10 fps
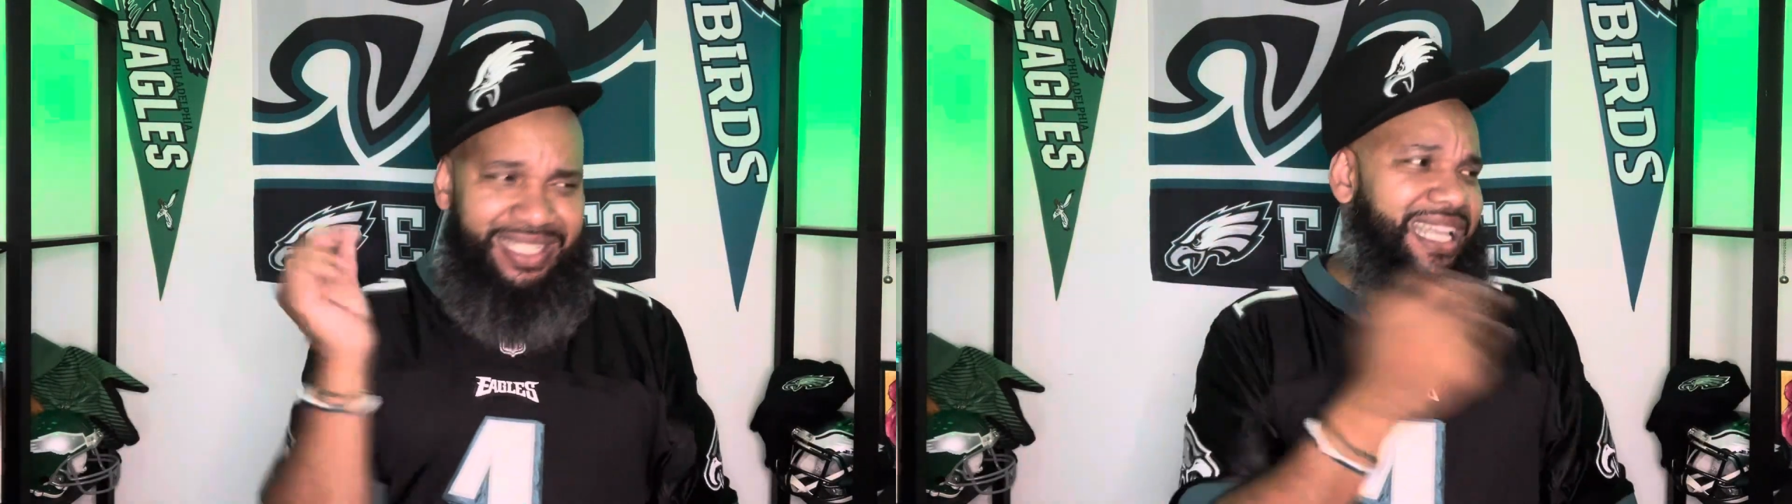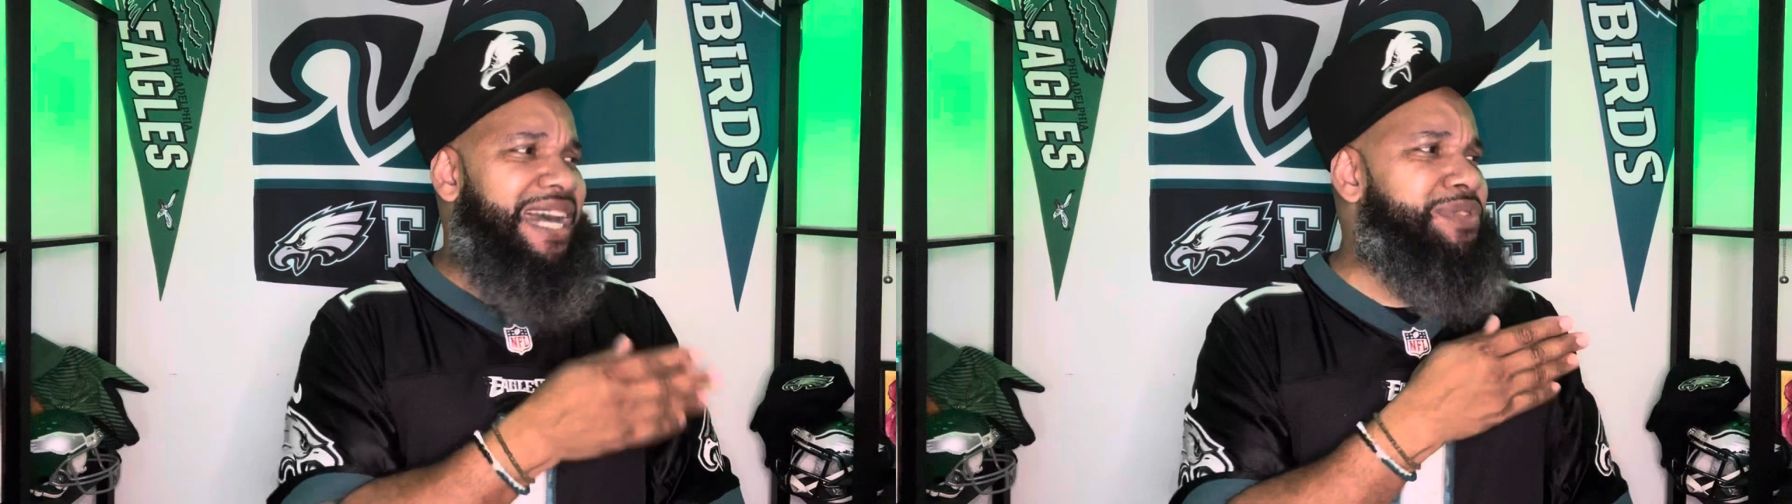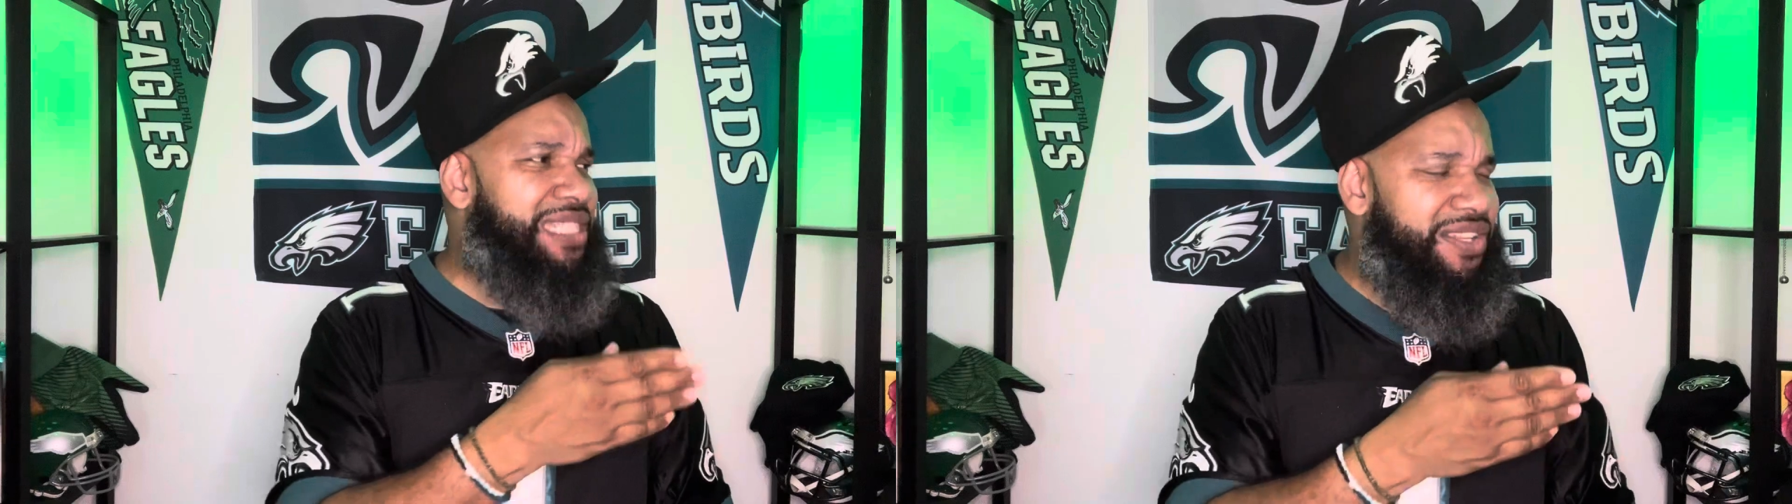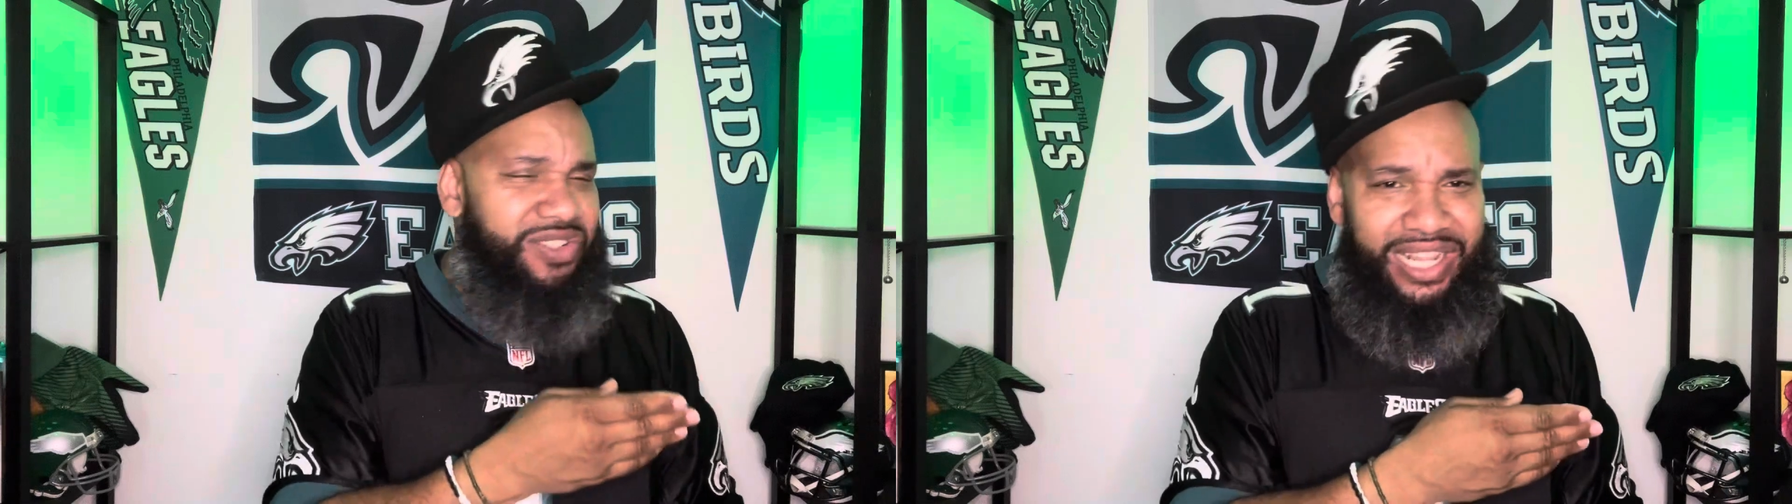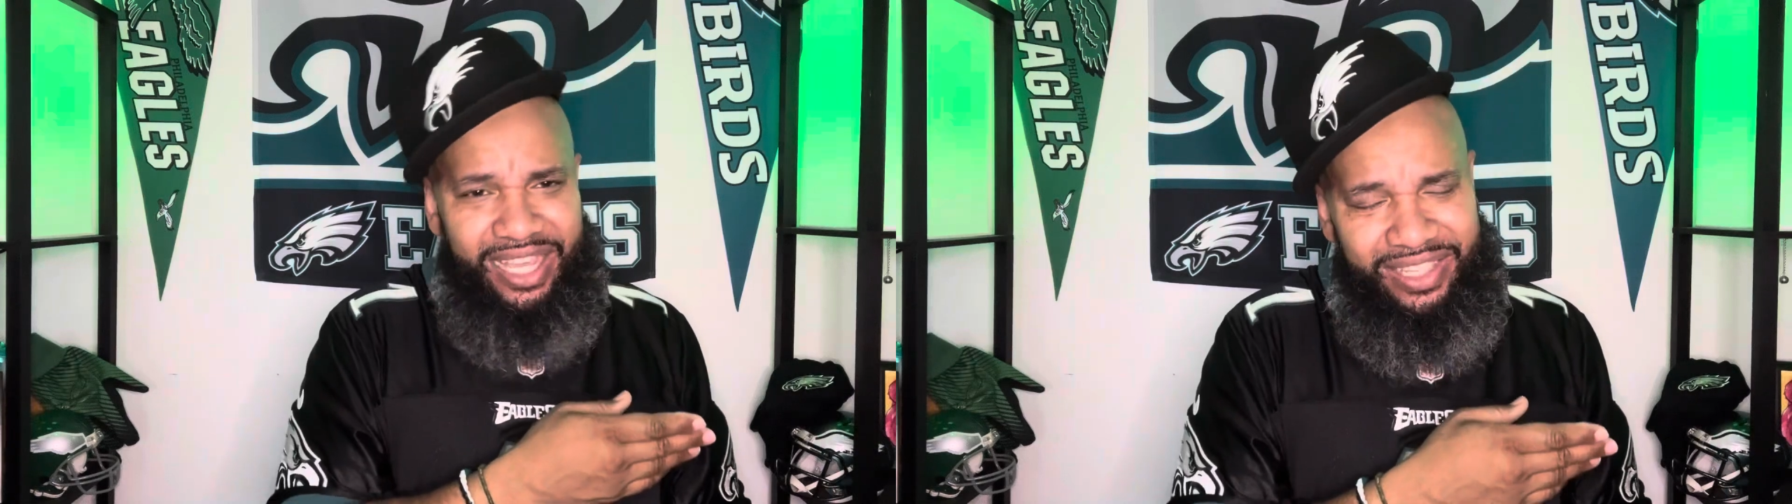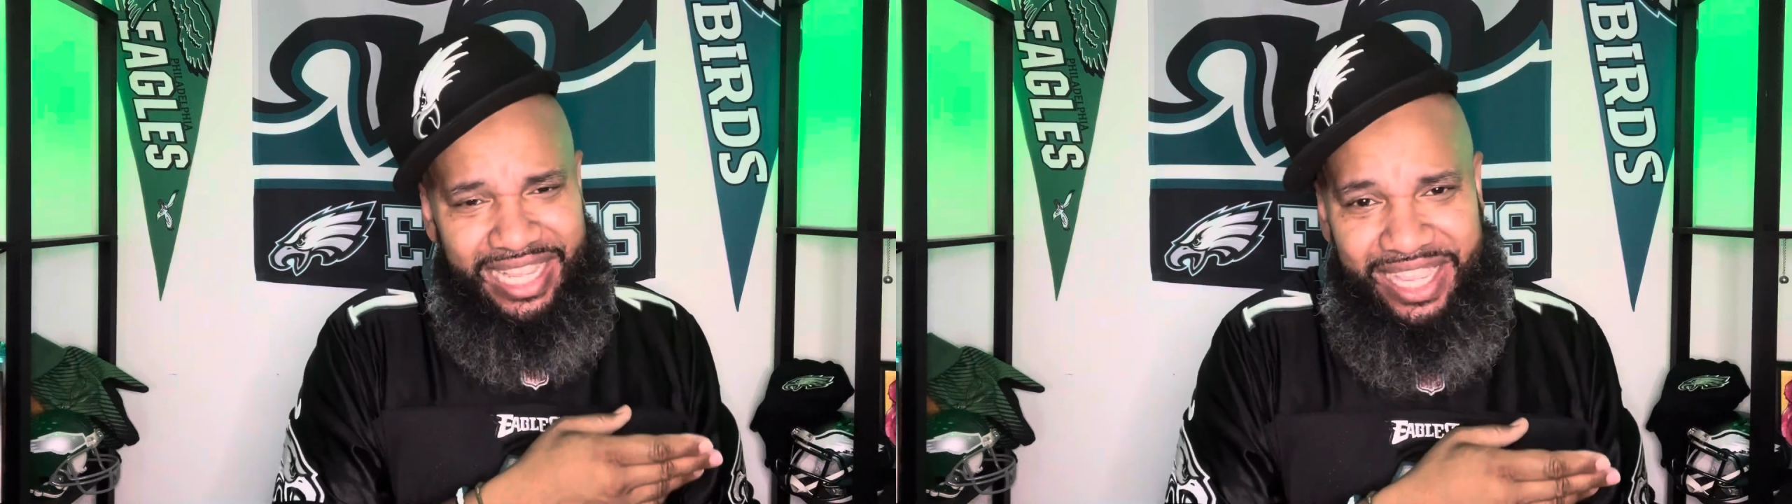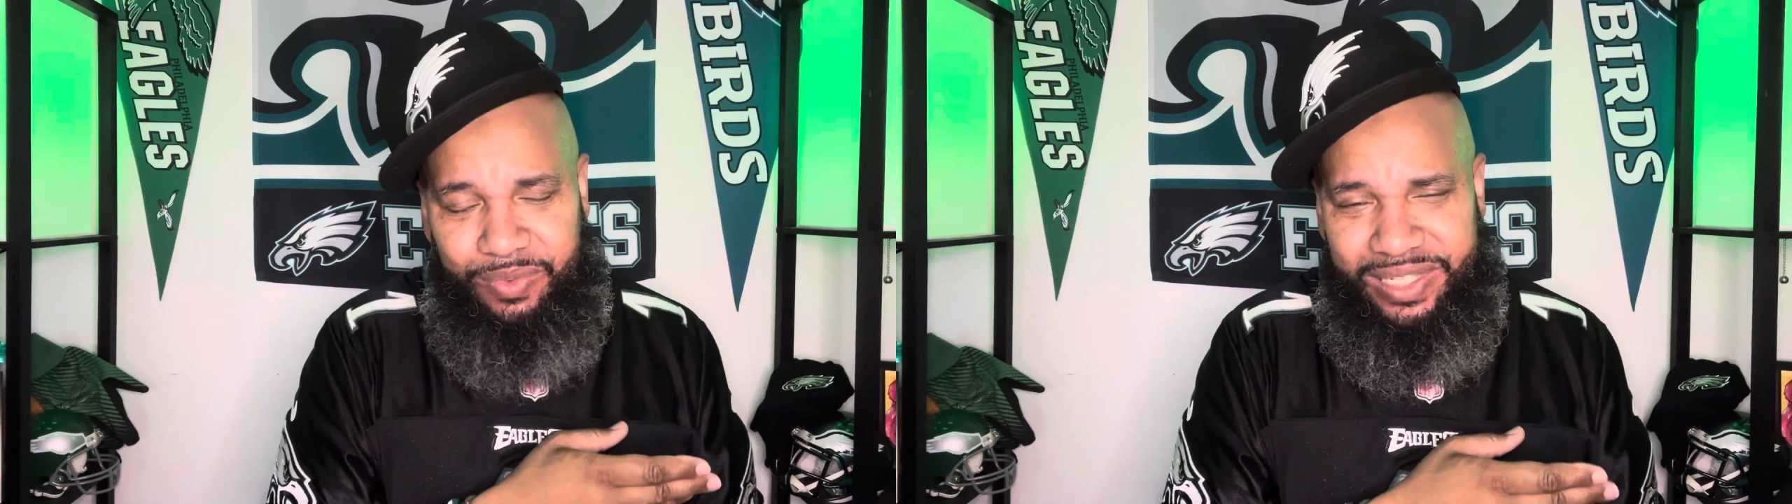I was telling you the other day when